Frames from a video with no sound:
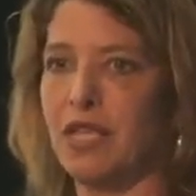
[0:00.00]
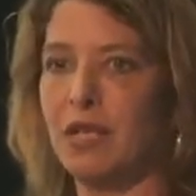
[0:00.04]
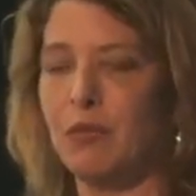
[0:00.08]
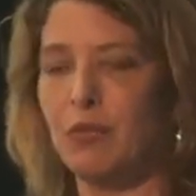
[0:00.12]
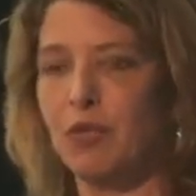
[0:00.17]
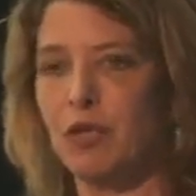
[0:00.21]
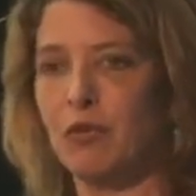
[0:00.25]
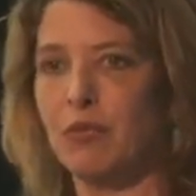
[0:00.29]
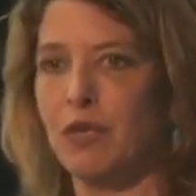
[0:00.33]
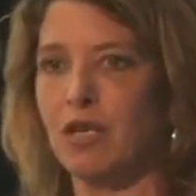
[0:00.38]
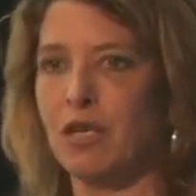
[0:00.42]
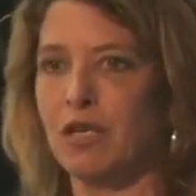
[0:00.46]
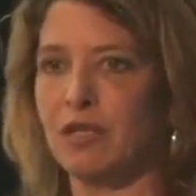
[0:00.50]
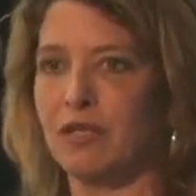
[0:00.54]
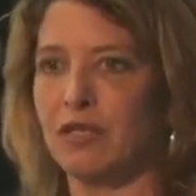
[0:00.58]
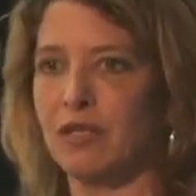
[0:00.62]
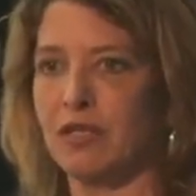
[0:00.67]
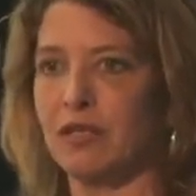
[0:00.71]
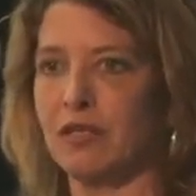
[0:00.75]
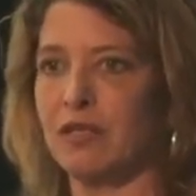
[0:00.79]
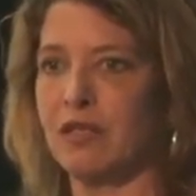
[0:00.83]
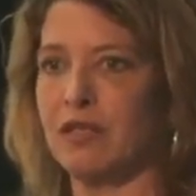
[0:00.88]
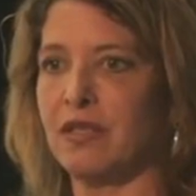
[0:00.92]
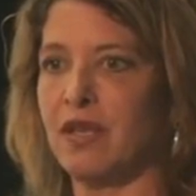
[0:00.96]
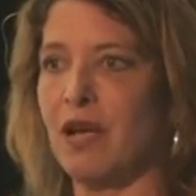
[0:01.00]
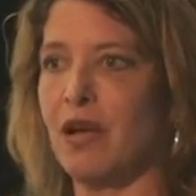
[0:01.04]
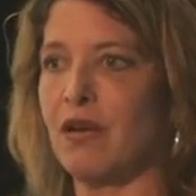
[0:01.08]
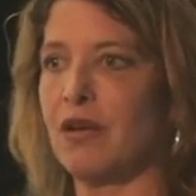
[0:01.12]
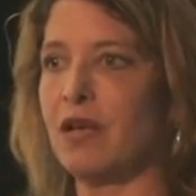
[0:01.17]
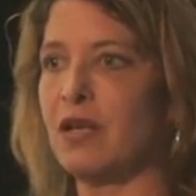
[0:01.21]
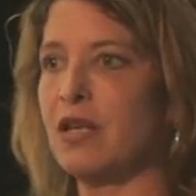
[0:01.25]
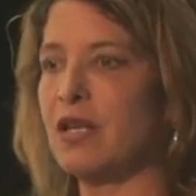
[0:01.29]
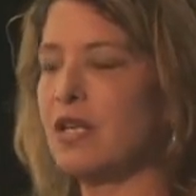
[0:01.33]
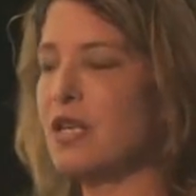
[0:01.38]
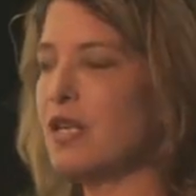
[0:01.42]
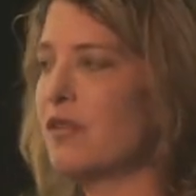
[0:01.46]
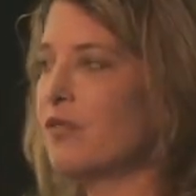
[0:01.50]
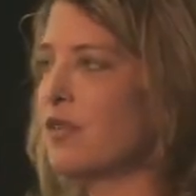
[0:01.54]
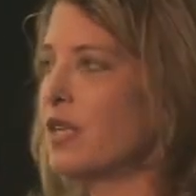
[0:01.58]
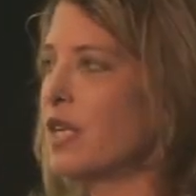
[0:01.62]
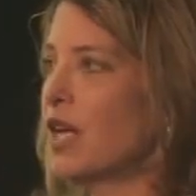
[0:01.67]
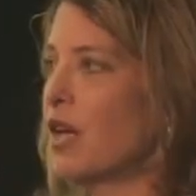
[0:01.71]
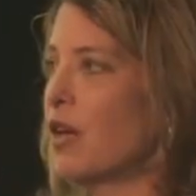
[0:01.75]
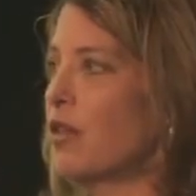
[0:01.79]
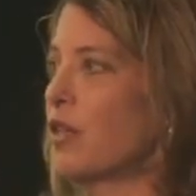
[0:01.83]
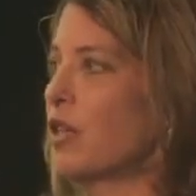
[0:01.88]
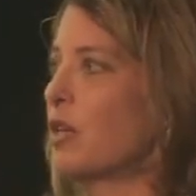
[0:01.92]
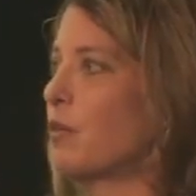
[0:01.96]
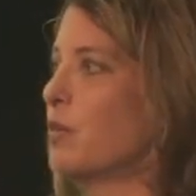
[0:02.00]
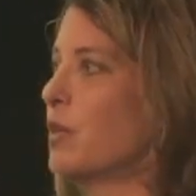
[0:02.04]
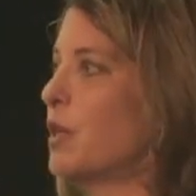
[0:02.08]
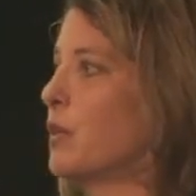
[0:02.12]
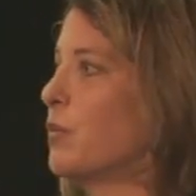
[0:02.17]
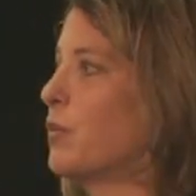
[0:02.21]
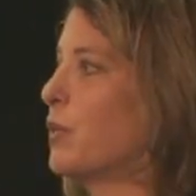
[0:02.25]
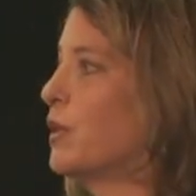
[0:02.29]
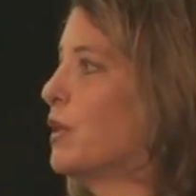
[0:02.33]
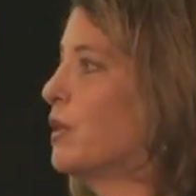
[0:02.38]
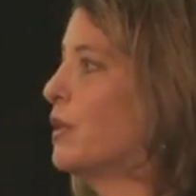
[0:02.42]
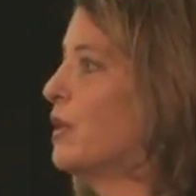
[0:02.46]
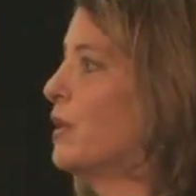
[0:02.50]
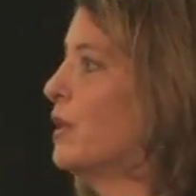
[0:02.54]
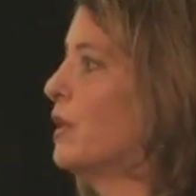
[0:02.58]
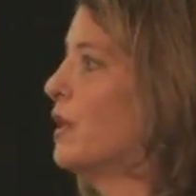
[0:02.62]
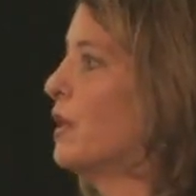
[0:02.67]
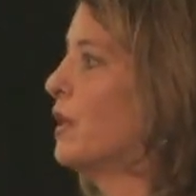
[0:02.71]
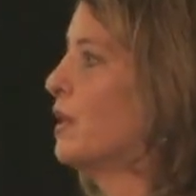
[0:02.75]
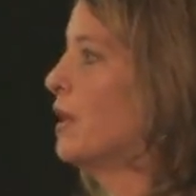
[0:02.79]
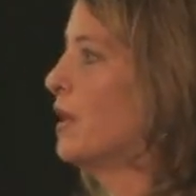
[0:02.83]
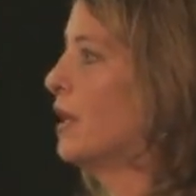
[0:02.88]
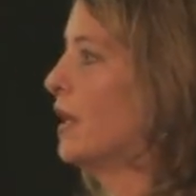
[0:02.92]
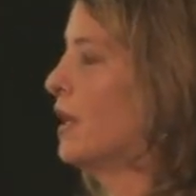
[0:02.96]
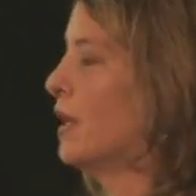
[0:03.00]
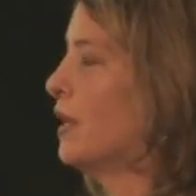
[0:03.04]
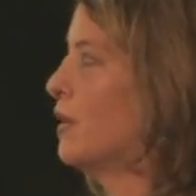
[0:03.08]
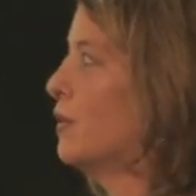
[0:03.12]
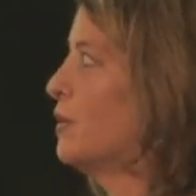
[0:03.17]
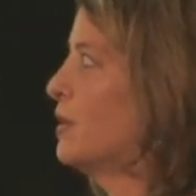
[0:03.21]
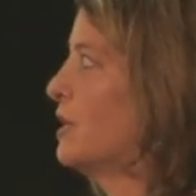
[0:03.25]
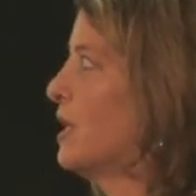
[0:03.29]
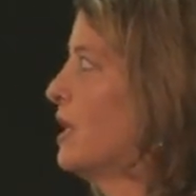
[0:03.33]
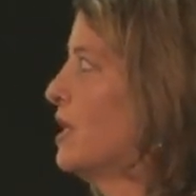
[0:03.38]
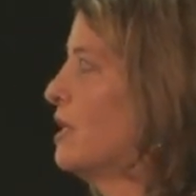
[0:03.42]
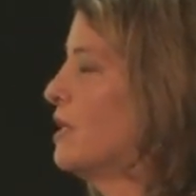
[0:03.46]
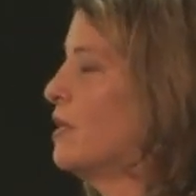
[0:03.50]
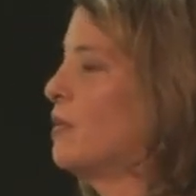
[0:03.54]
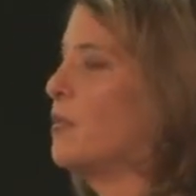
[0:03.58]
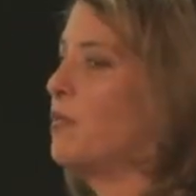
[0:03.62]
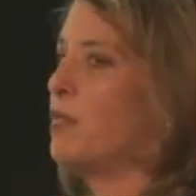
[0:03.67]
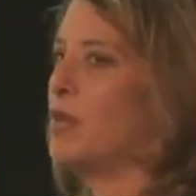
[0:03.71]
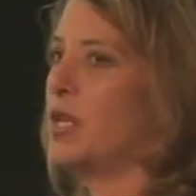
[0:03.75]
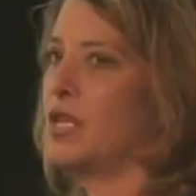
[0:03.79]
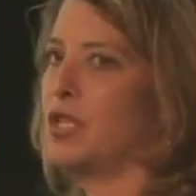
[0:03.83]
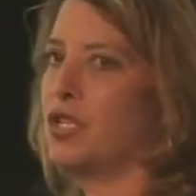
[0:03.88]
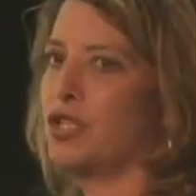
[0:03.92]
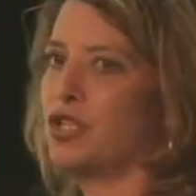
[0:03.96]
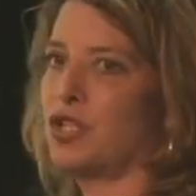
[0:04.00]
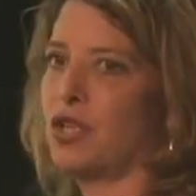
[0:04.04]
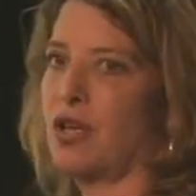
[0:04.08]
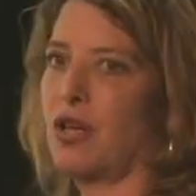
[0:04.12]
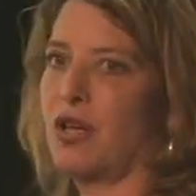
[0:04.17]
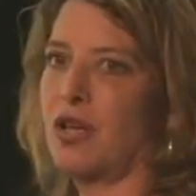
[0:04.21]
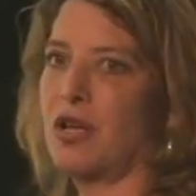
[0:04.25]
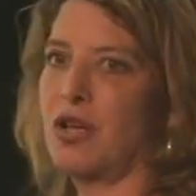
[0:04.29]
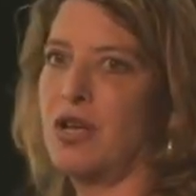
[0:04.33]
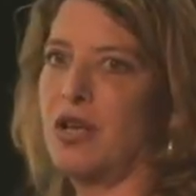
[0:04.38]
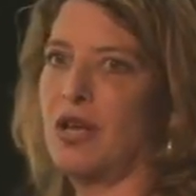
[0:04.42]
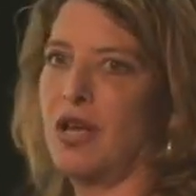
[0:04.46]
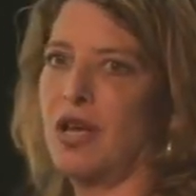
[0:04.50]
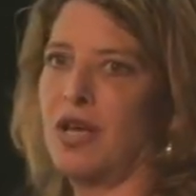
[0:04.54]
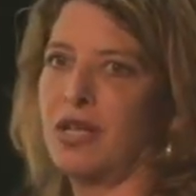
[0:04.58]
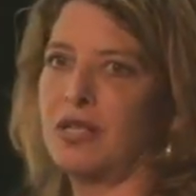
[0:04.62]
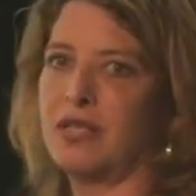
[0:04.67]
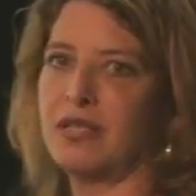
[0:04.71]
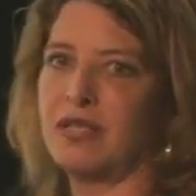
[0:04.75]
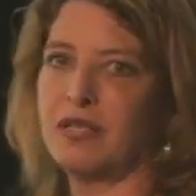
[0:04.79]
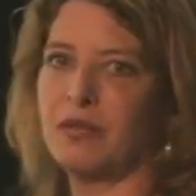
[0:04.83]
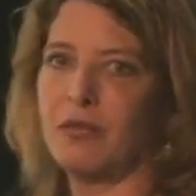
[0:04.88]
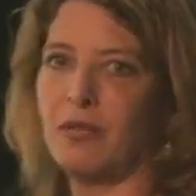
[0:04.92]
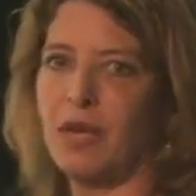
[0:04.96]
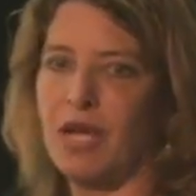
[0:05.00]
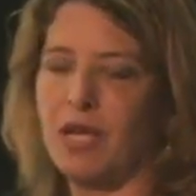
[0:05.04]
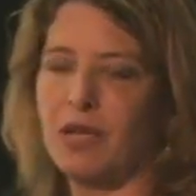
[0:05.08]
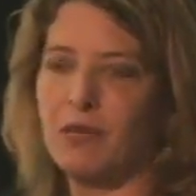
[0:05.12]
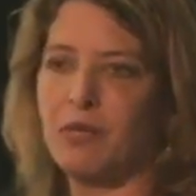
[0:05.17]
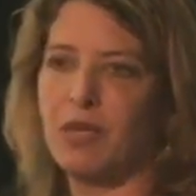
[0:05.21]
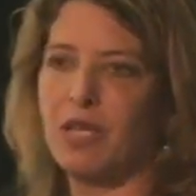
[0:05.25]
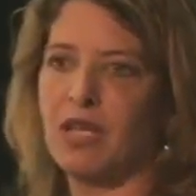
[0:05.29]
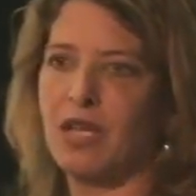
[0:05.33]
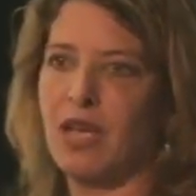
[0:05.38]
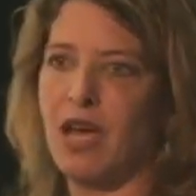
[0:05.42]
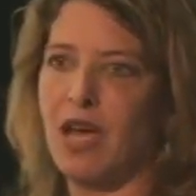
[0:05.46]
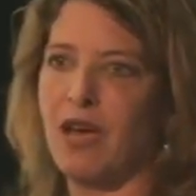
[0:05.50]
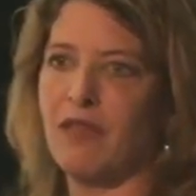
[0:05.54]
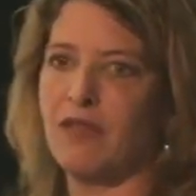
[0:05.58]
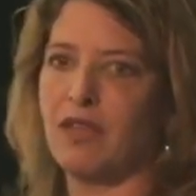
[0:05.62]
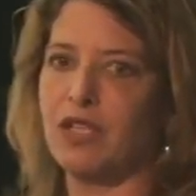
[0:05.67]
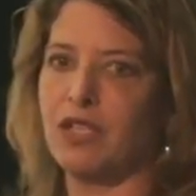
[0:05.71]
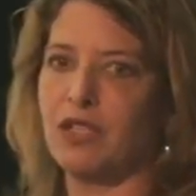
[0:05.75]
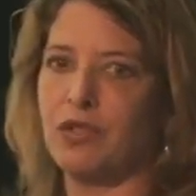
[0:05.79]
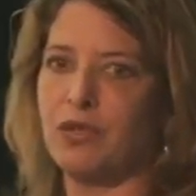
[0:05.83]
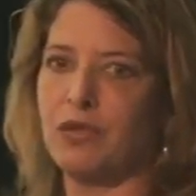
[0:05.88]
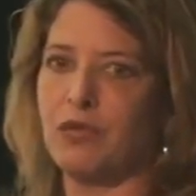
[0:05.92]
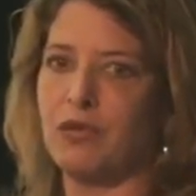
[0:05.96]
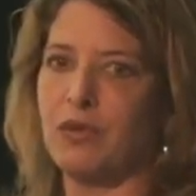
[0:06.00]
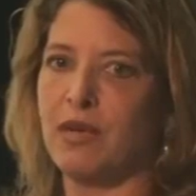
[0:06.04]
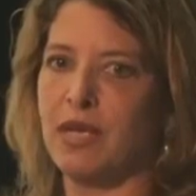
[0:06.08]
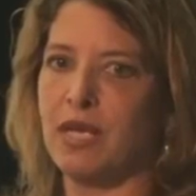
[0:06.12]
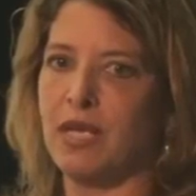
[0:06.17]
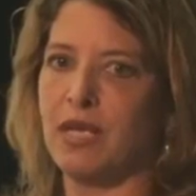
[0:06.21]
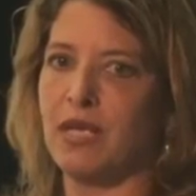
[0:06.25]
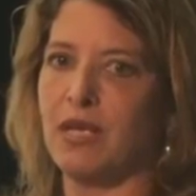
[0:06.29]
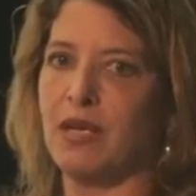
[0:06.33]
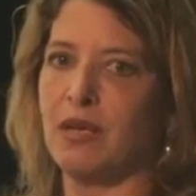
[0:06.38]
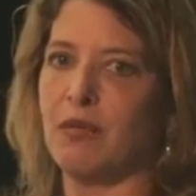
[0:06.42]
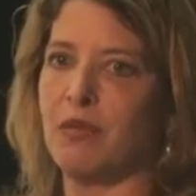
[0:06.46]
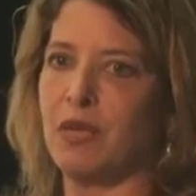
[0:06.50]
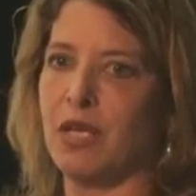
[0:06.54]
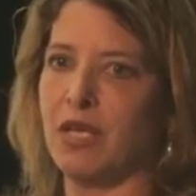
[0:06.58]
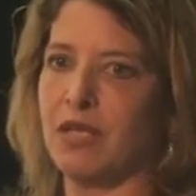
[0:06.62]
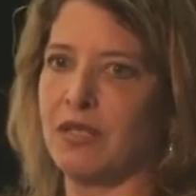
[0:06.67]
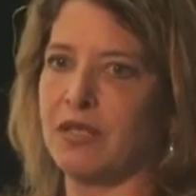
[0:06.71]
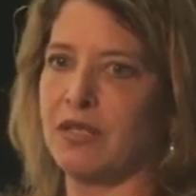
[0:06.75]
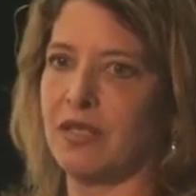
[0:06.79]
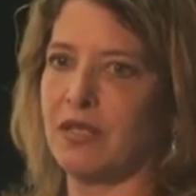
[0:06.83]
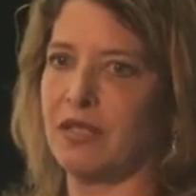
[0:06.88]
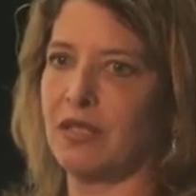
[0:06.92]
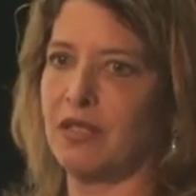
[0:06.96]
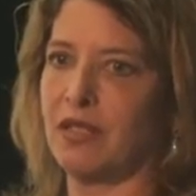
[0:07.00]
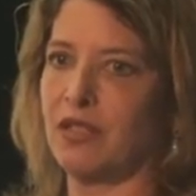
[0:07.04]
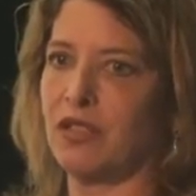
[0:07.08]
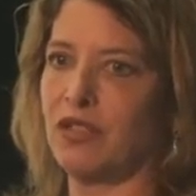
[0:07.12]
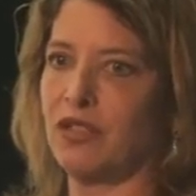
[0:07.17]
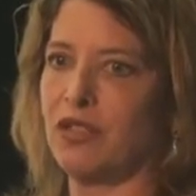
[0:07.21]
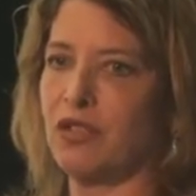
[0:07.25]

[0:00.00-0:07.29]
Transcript: Keep your omega-6s down. And even healthy people who tend to binge on nuts might be having too many omega-6s.